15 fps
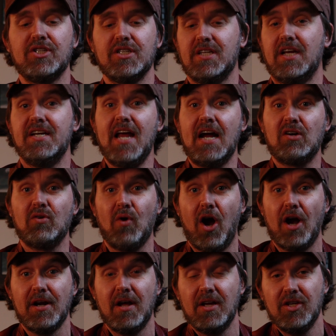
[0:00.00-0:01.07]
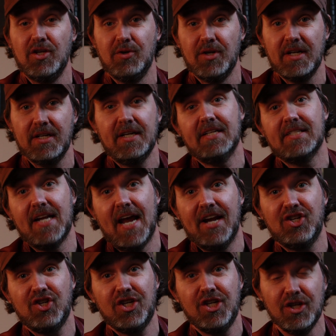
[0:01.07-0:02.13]
which is a Necron unit. He's an
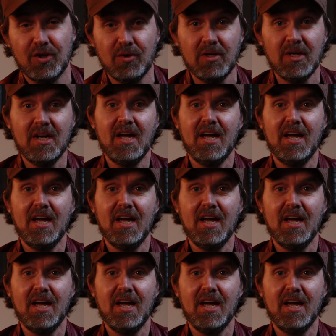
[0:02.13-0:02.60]
HQ.